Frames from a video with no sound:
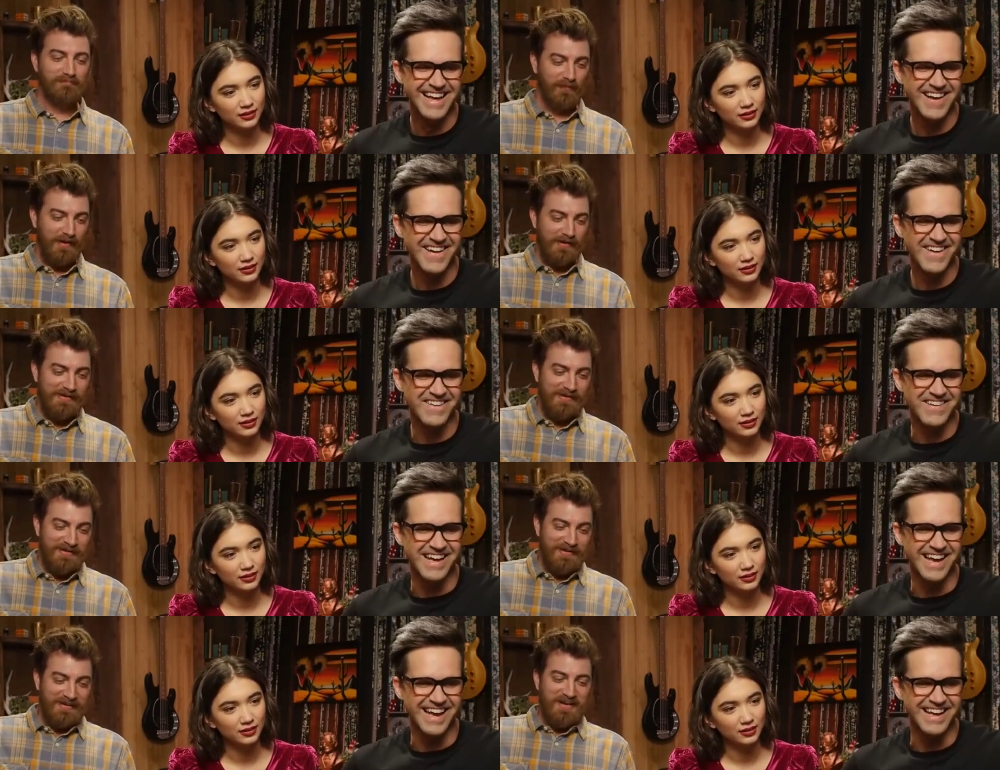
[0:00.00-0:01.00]

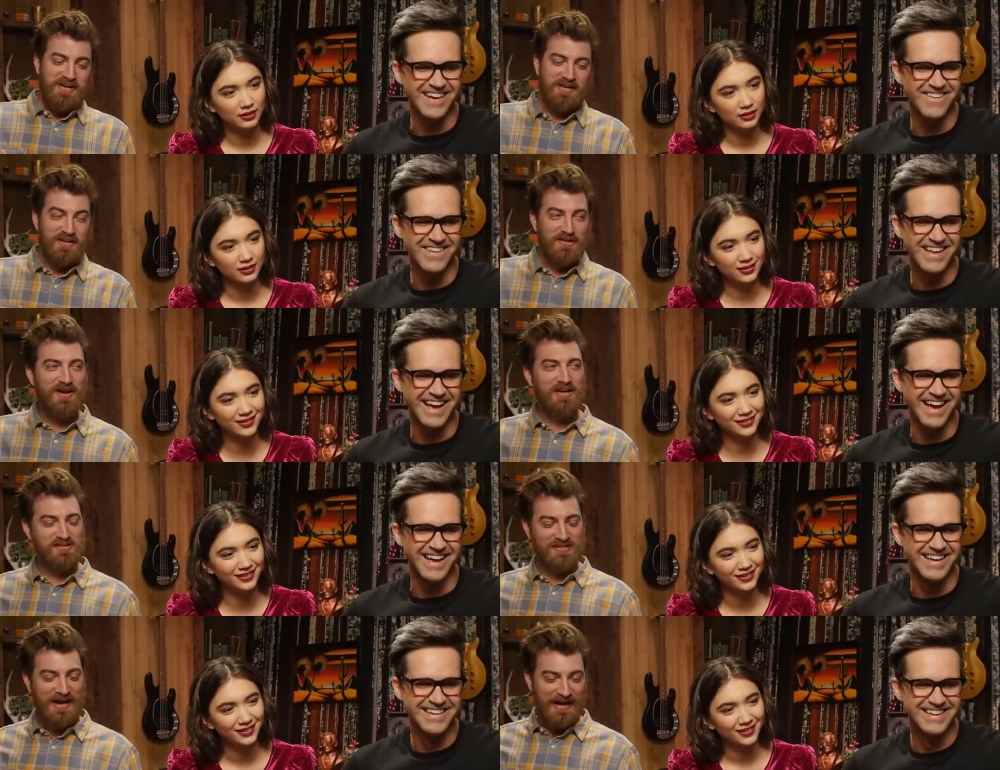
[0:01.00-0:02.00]
Speaker 1: okay. You
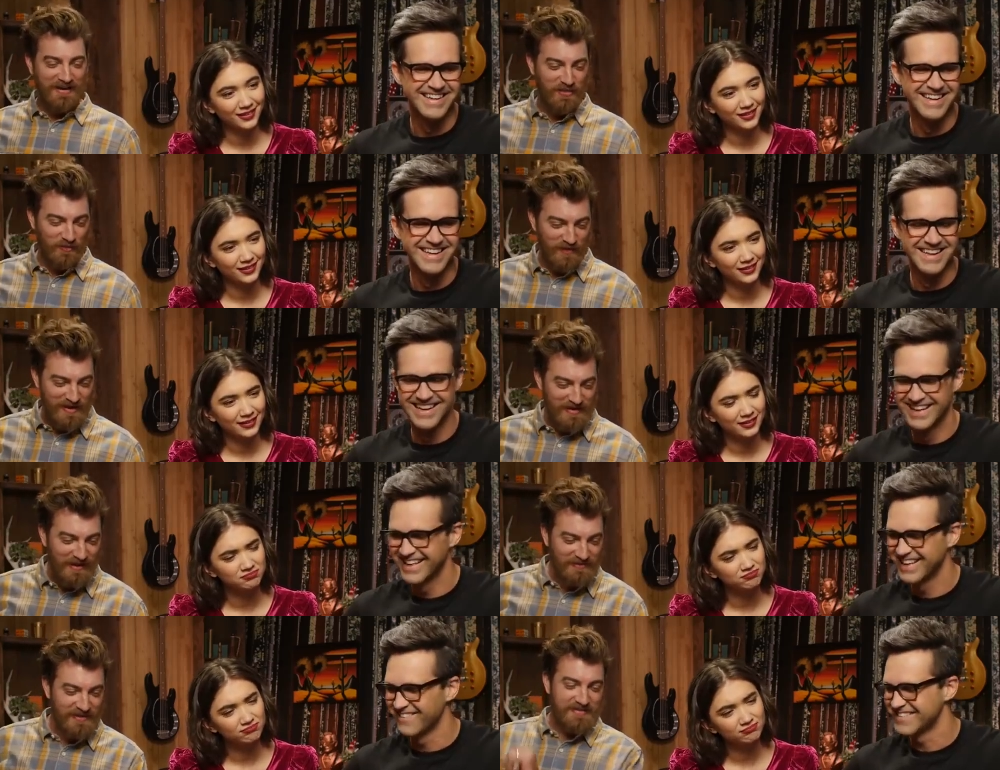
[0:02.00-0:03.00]
guys are tied at three.
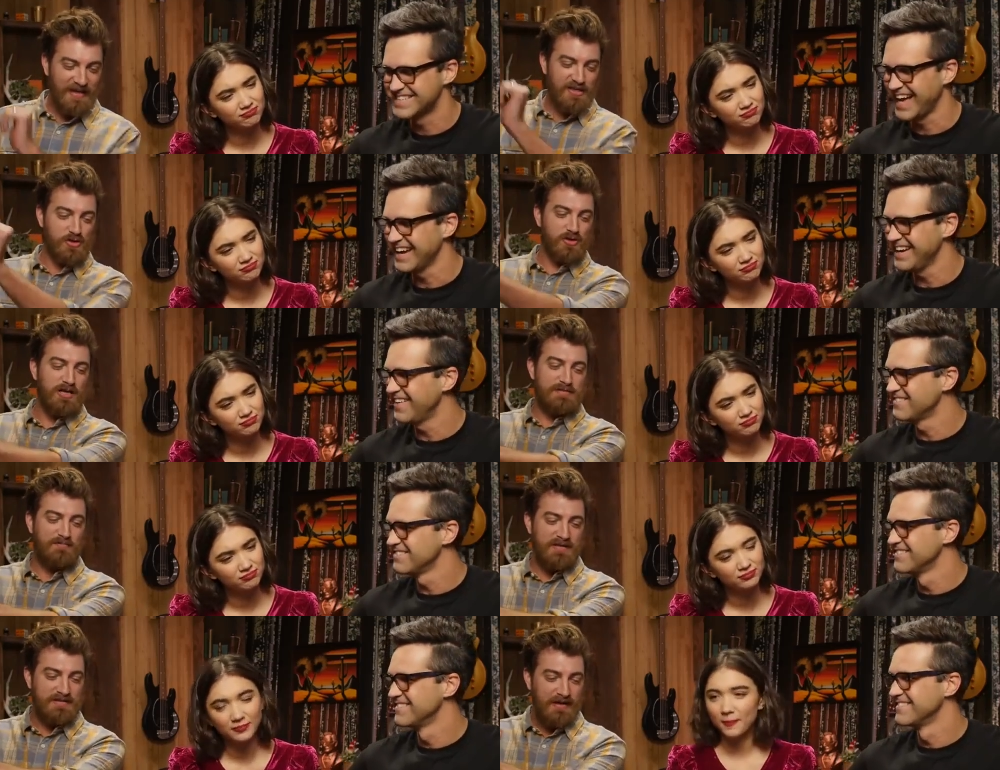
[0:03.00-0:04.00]
Nothing says
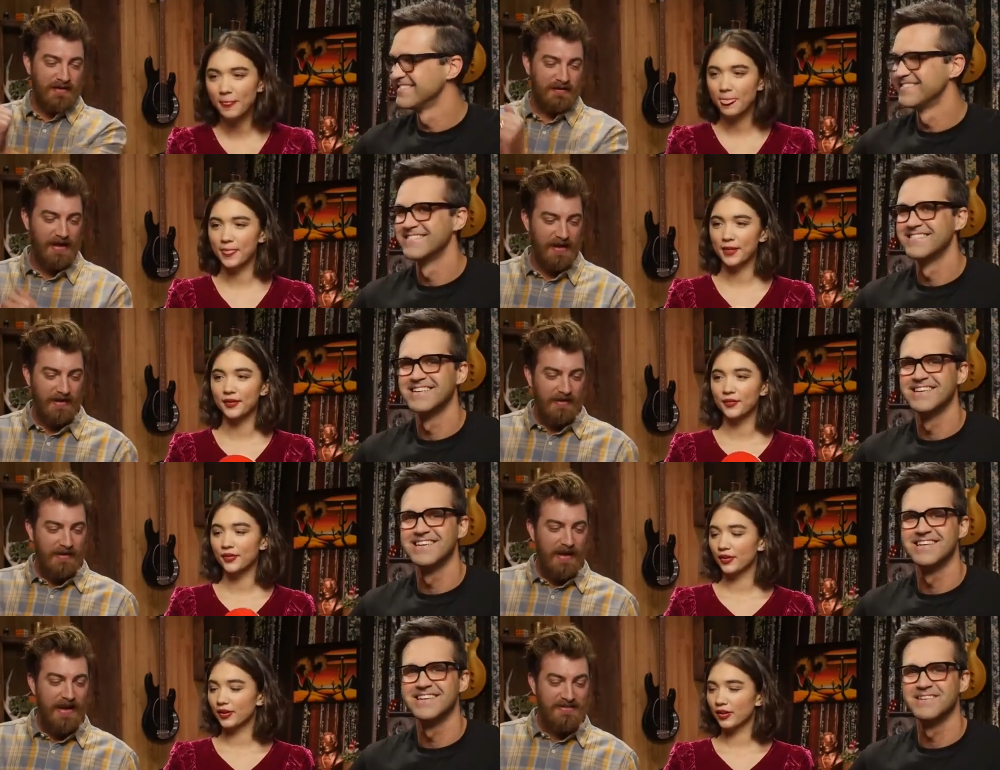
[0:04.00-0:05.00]
Christmas like
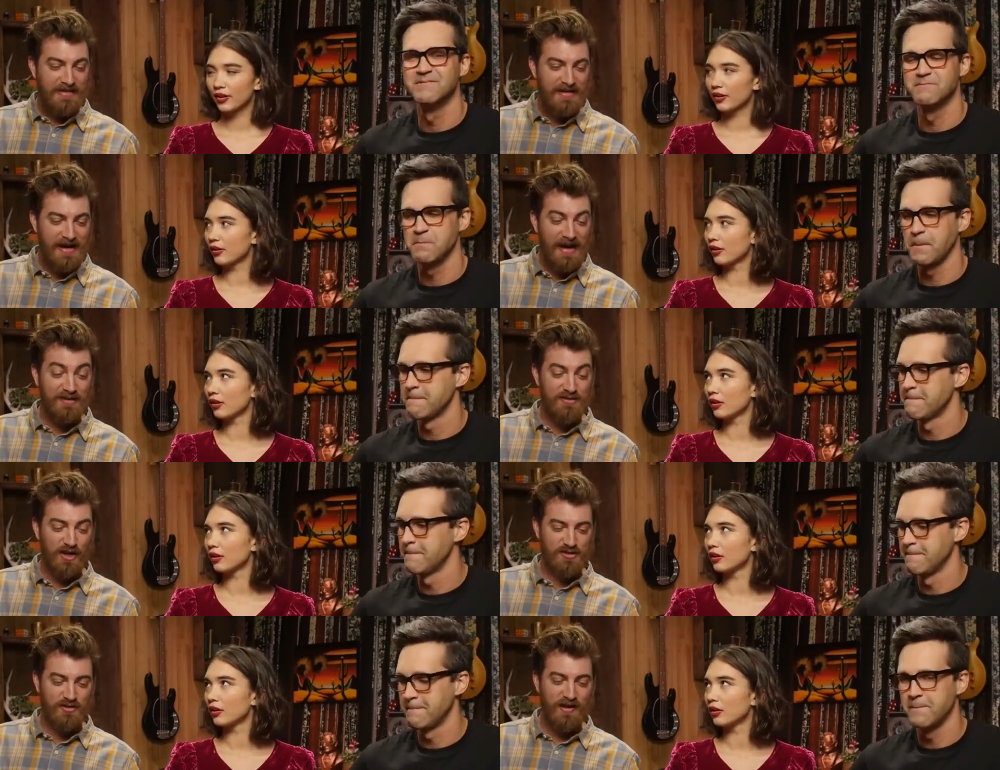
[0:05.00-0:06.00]
1890s
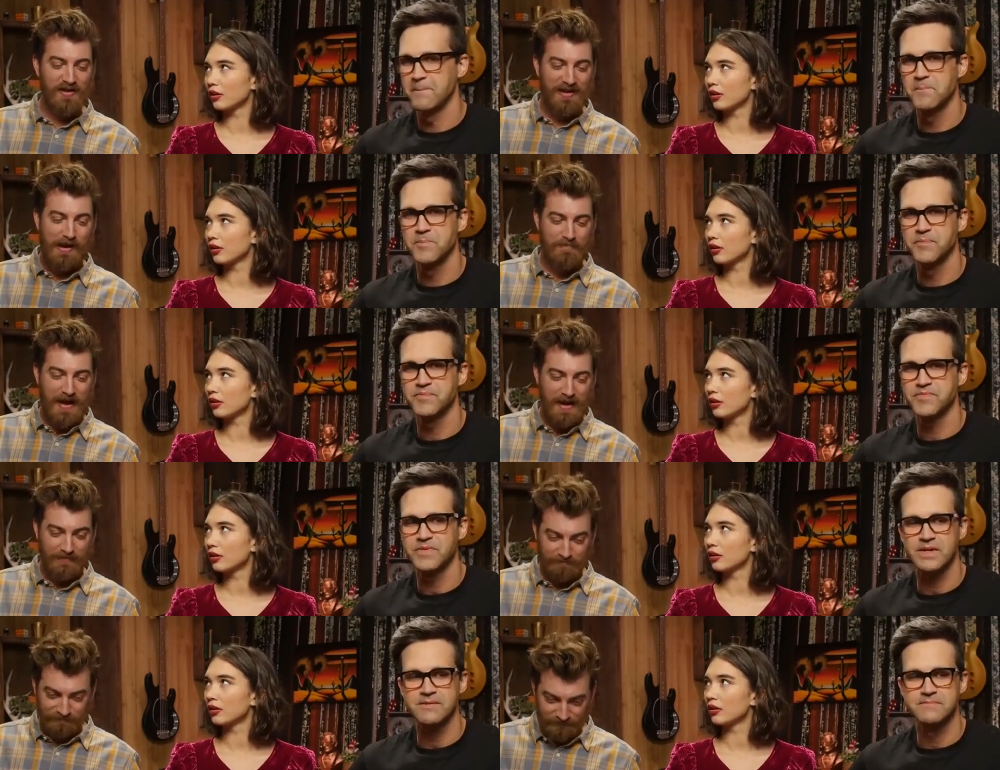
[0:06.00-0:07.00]
Australian
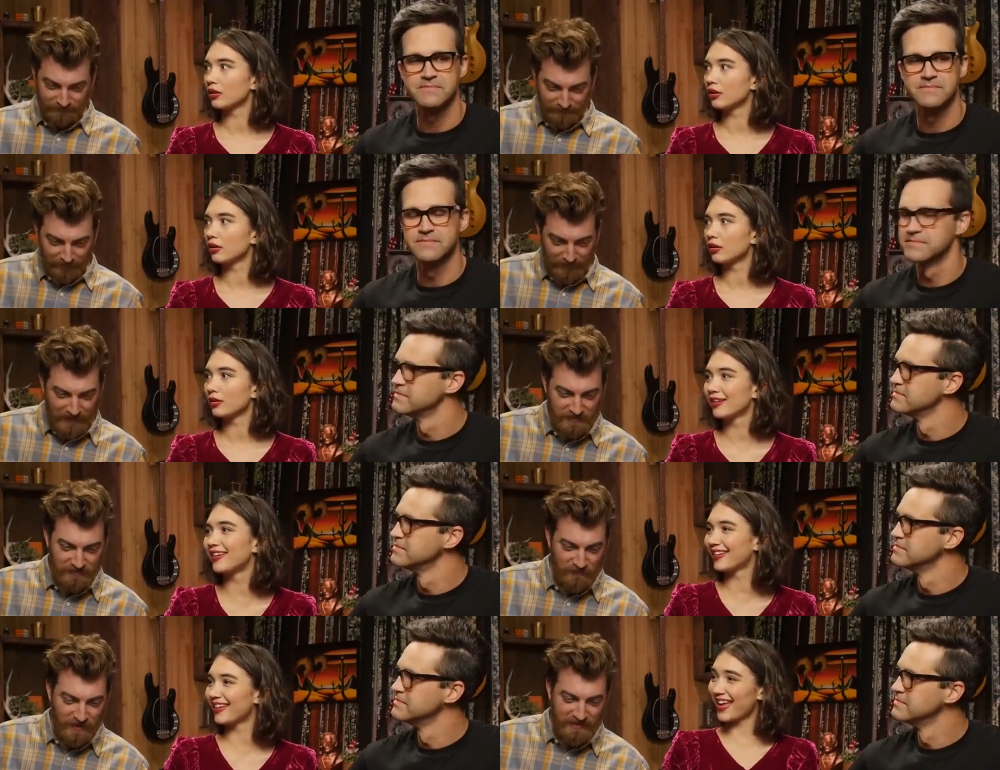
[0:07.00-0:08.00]
Outback. And
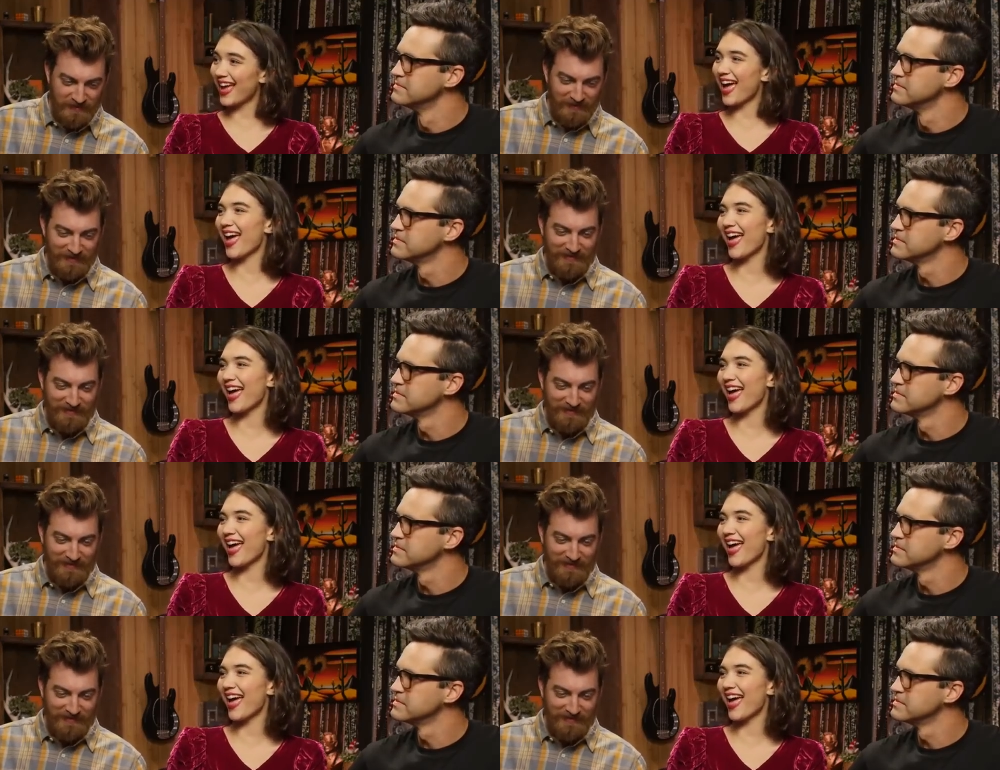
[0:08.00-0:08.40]
conveniently,